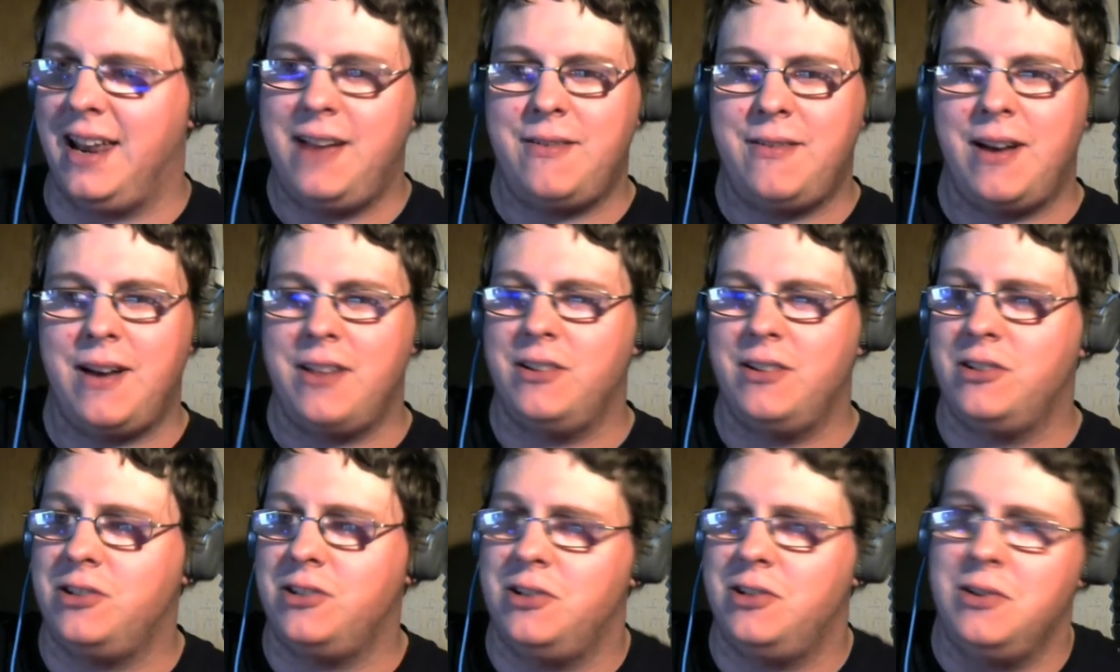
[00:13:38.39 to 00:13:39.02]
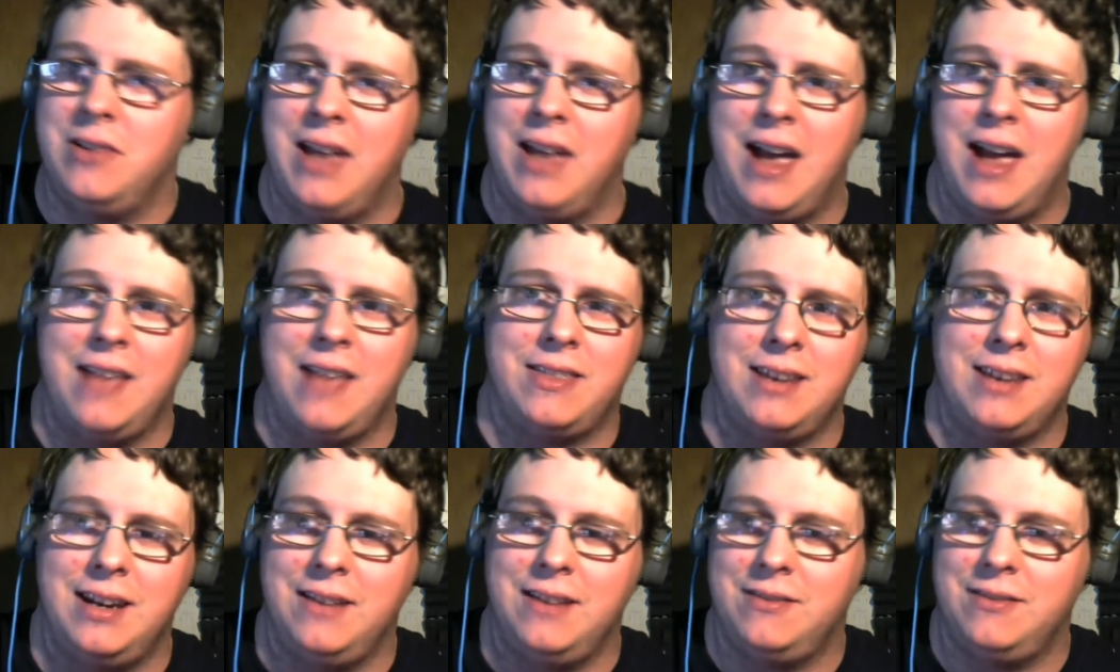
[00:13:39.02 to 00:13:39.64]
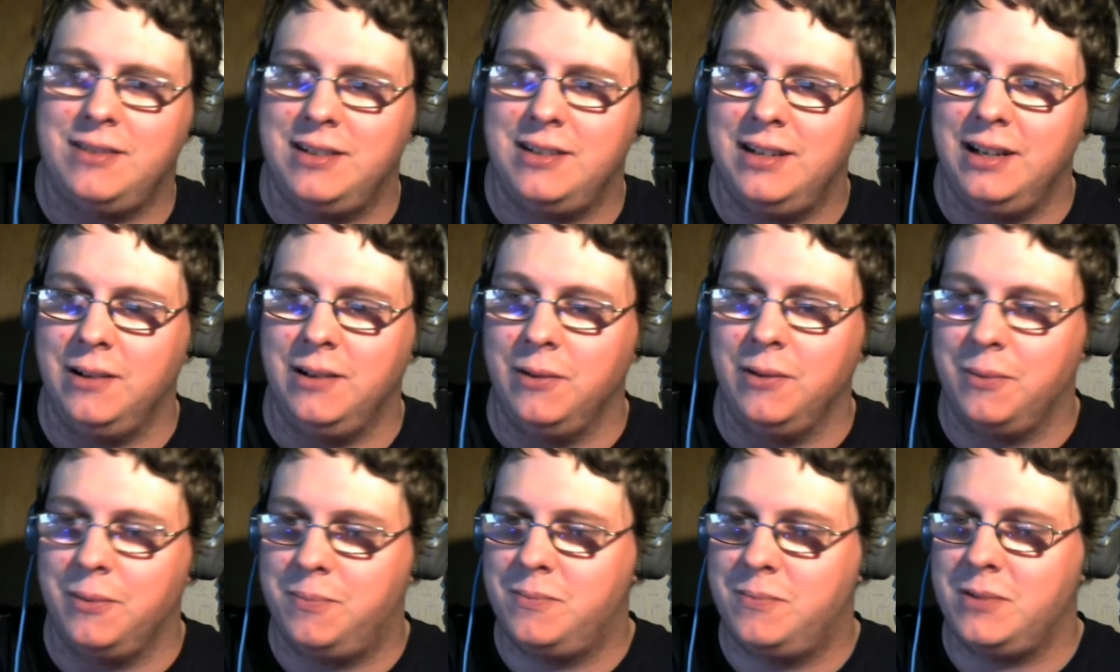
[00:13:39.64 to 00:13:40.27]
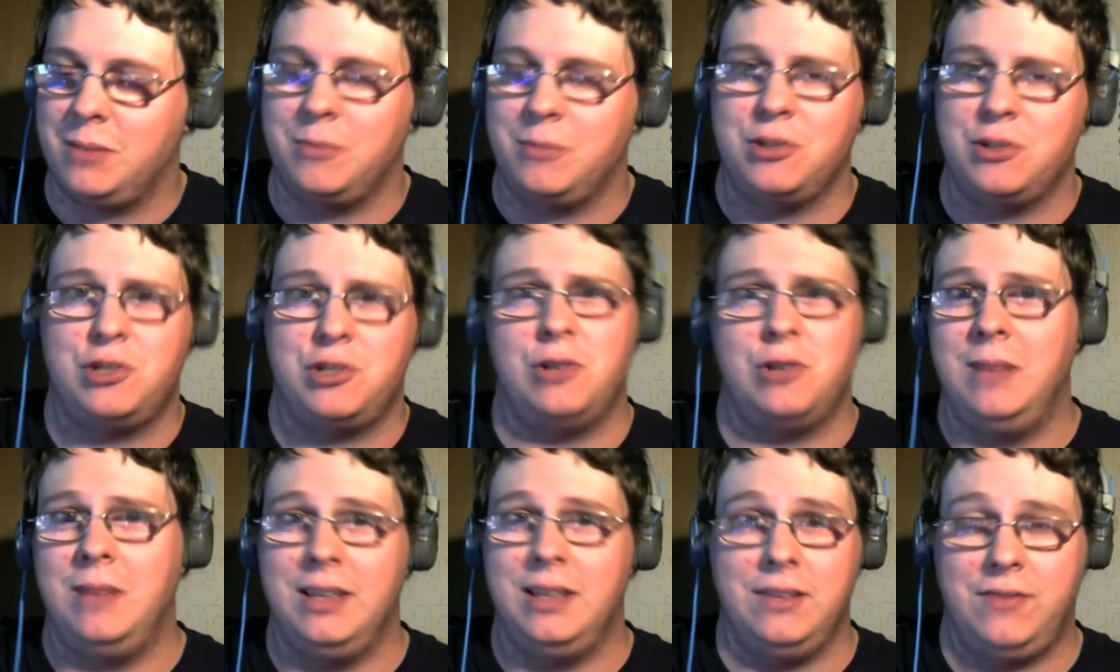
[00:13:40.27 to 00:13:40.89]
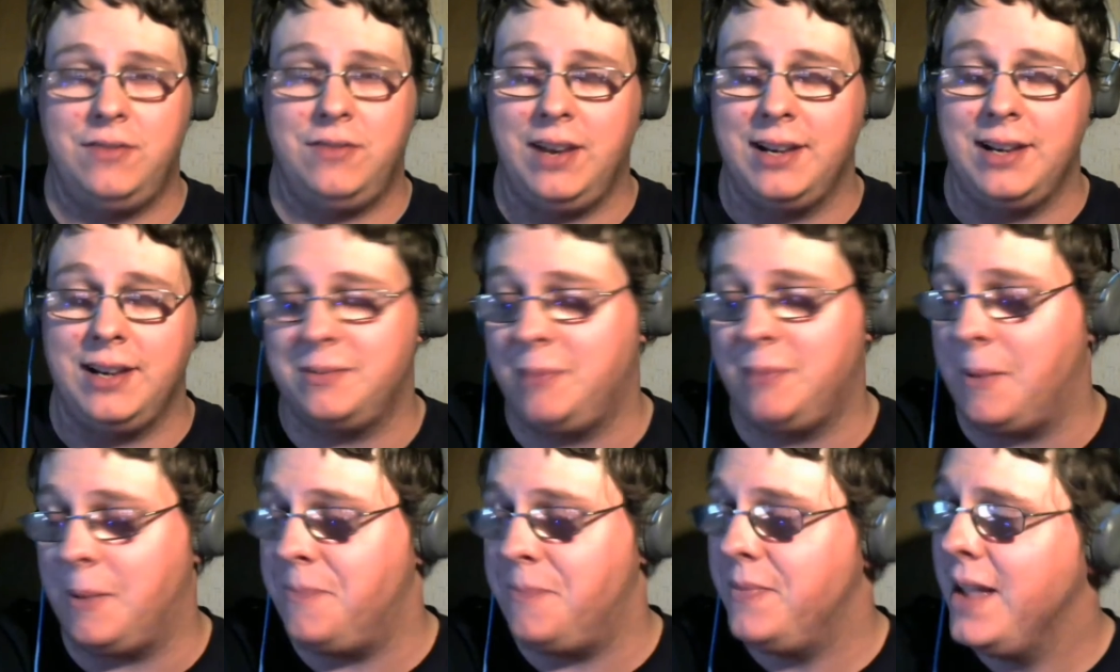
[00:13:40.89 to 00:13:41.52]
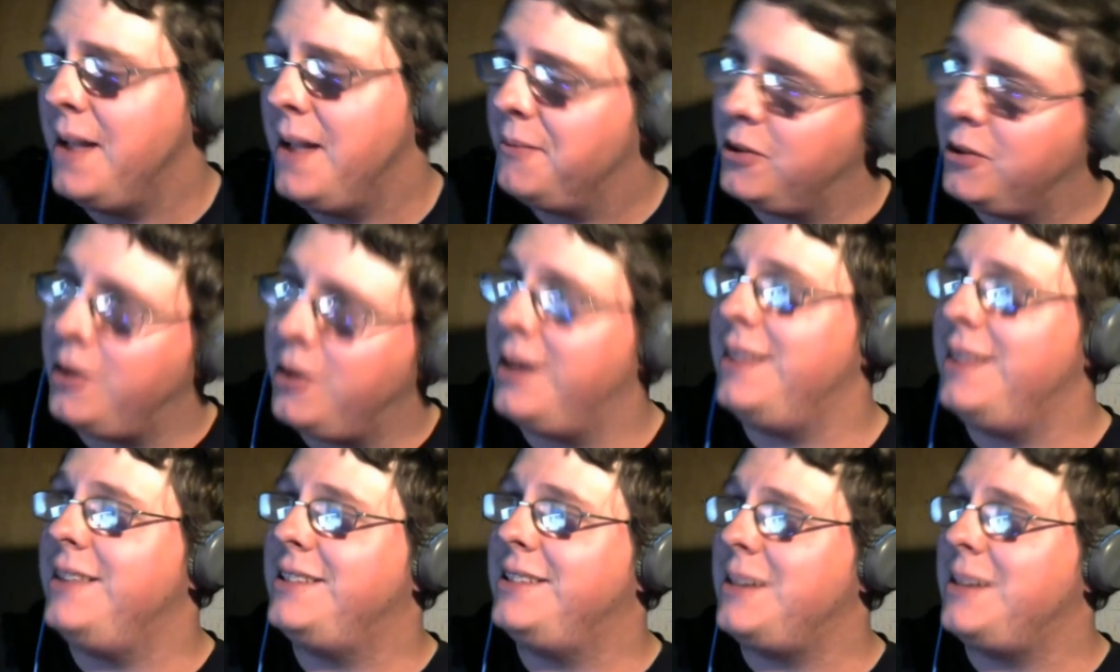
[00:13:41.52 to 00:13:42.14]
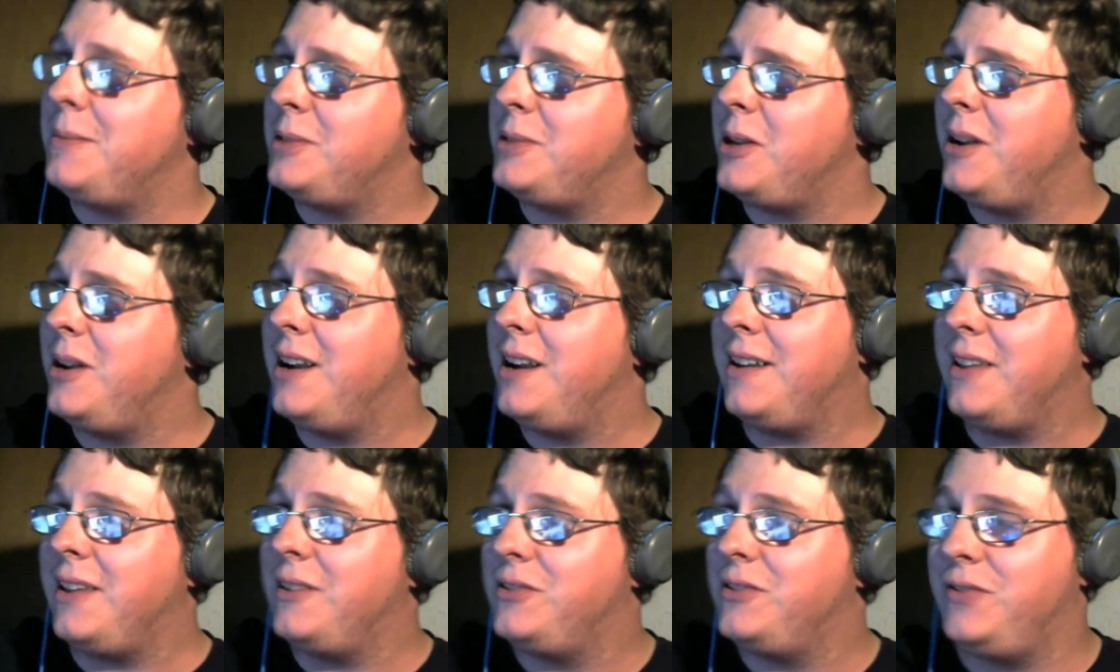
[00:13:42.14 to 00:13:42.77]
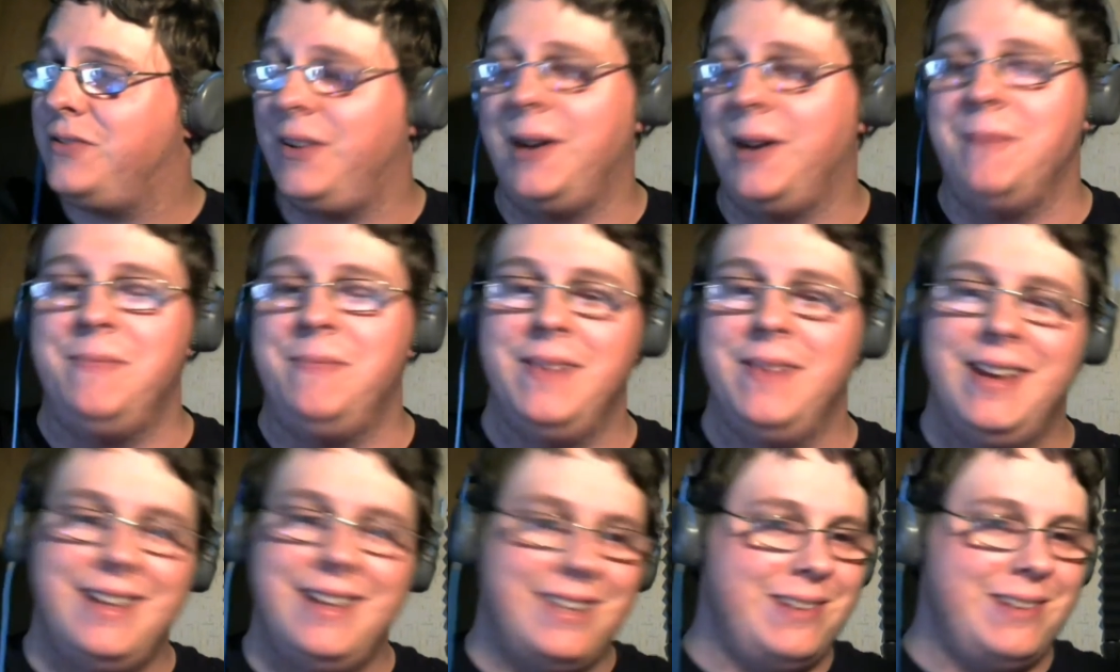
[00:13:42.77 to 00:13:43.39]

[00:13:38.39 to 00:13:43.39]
I'd rather just do that than have to deal with someone shooting me in the face. But we're running this episode here. That was fun.